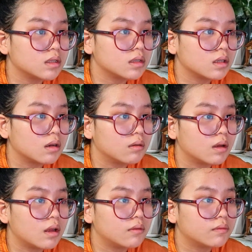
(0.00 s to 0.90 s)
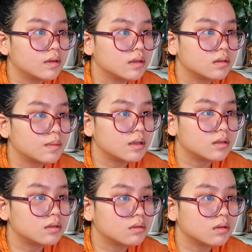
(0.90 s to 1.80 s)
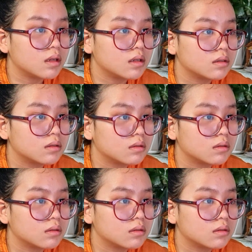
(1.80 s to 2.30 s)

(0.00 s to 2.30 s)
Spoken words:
So every special needs